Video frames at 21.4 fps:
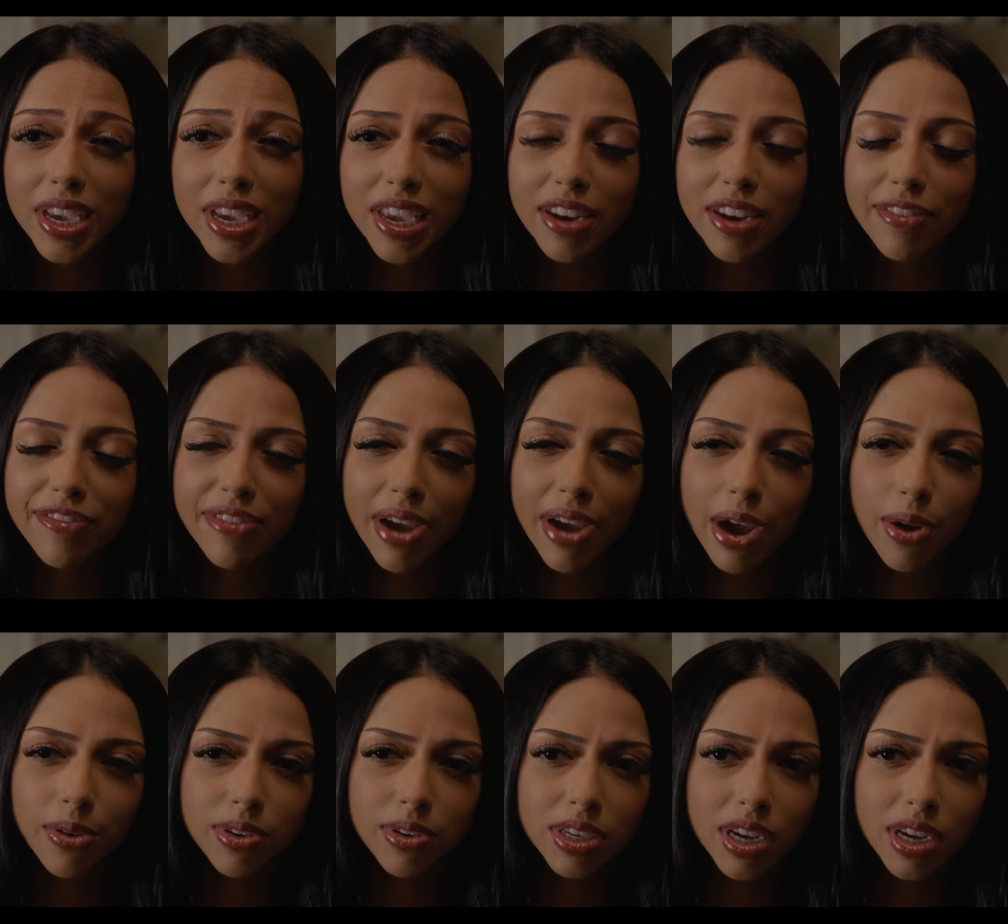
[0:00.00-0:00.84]

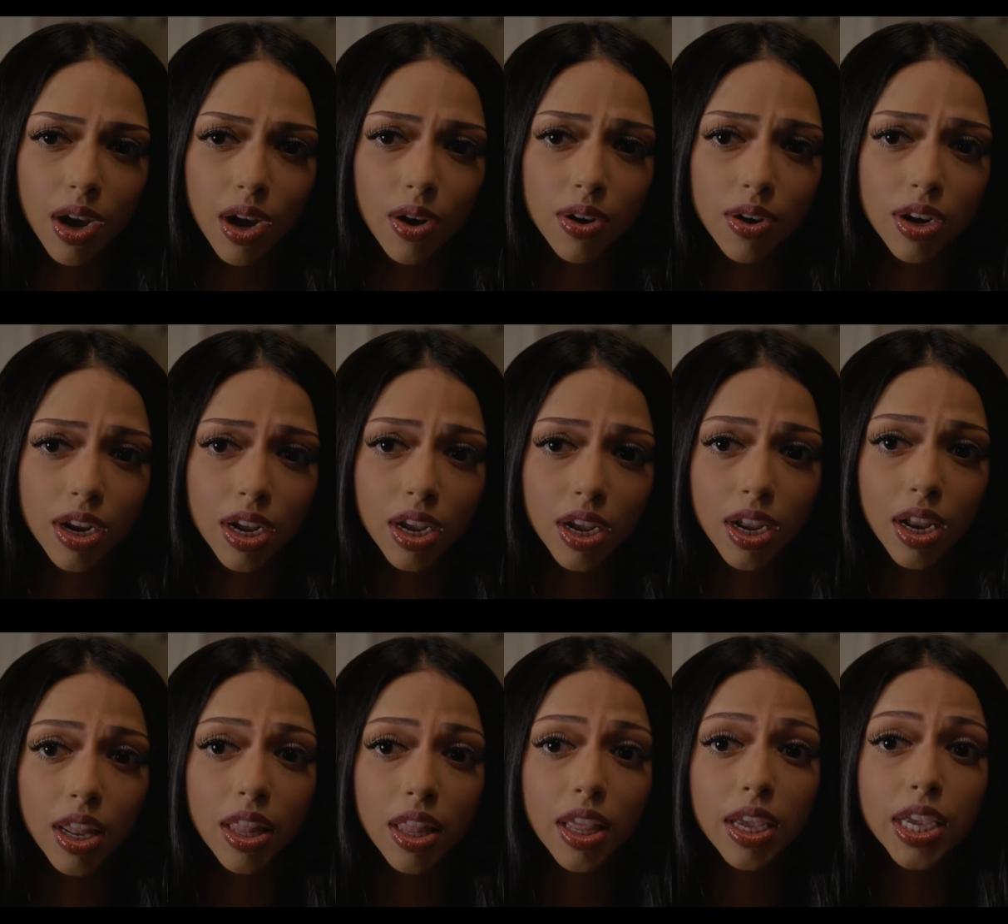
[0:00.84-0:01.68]
FBI and the police
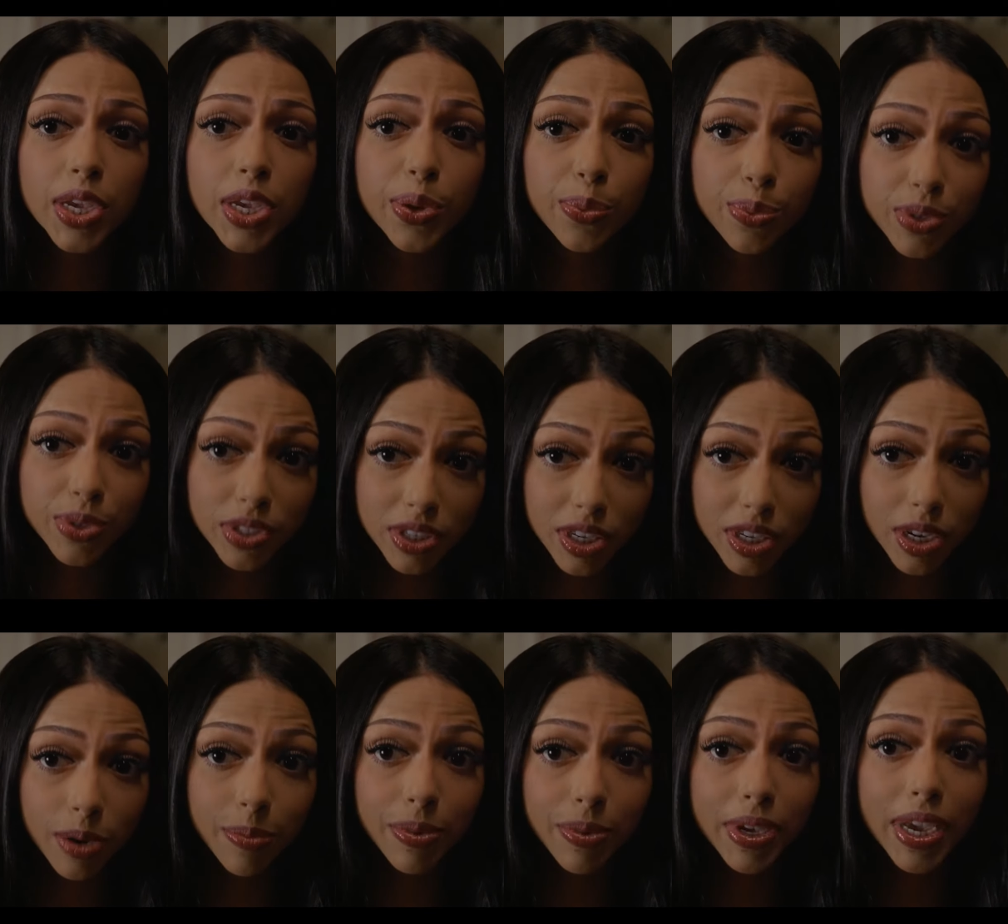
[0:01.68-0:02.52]
department were on the
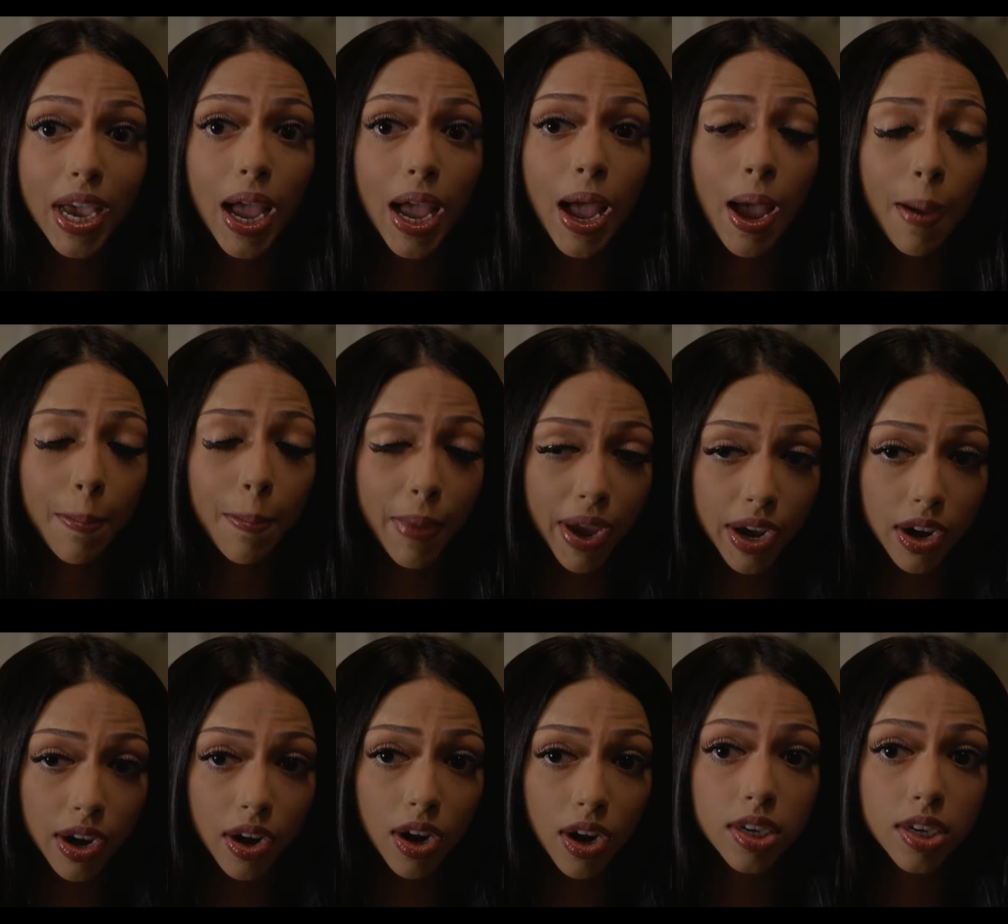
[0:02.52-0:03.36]
lookout for the
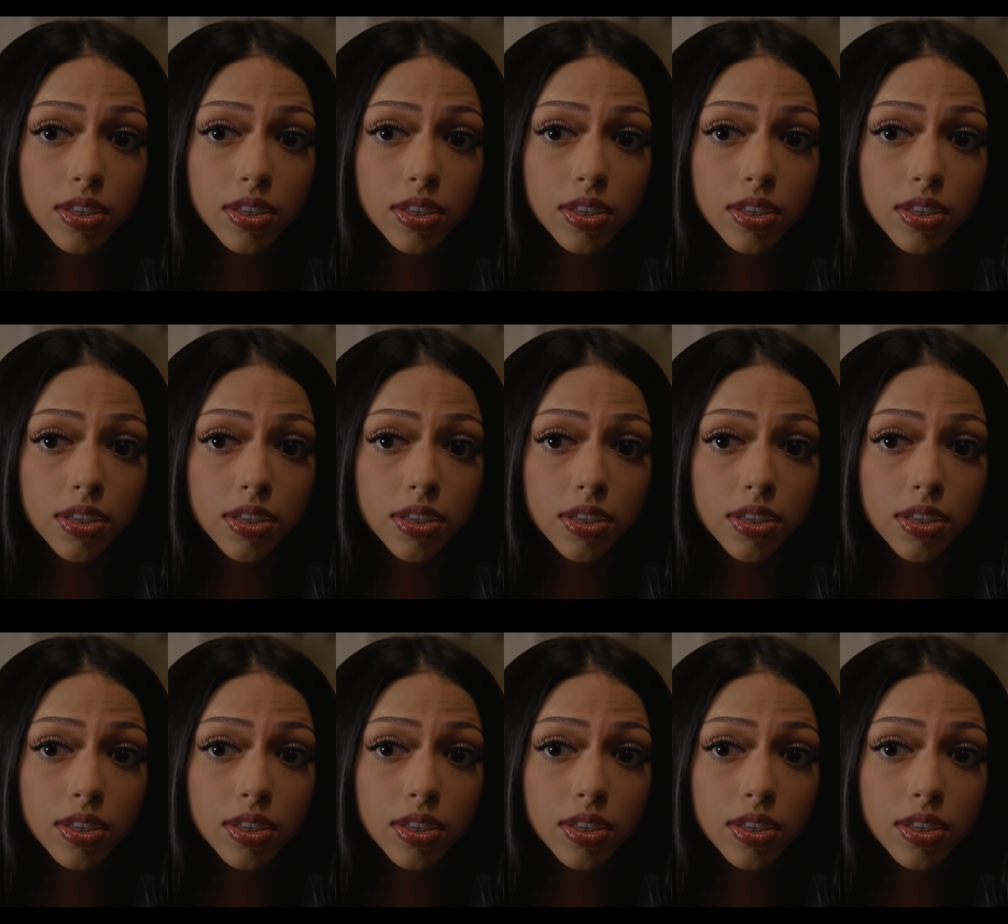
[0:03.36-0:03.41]
butcher